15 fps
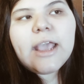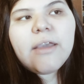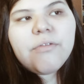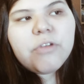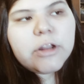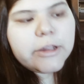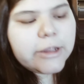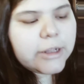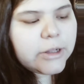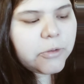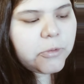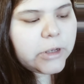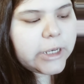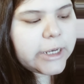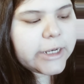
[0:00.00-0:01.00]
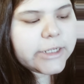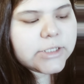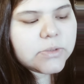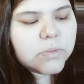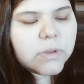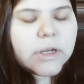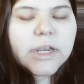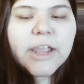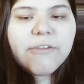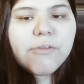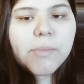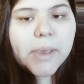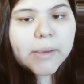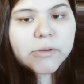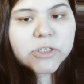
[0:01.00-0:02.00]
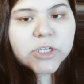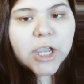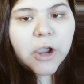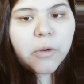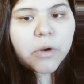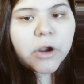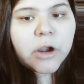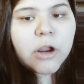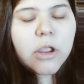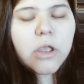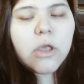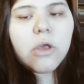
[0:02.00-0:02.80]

everything that we needed, because we didn't have a baby shower.